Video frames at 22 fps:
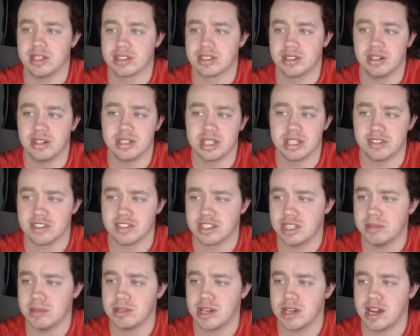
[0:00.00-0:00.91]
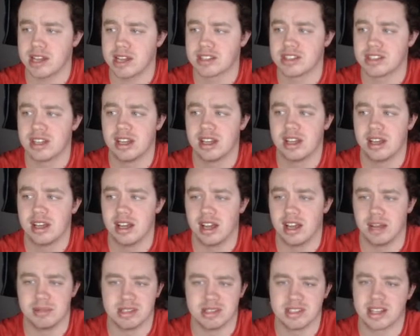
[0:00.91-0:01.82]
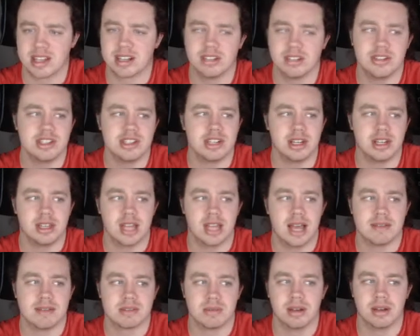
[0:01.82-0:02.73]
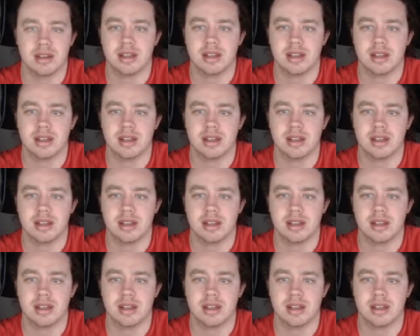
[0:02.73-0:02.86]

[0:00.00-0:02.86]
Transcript: 13th at steep tracks. He's not going to lead you any laps, but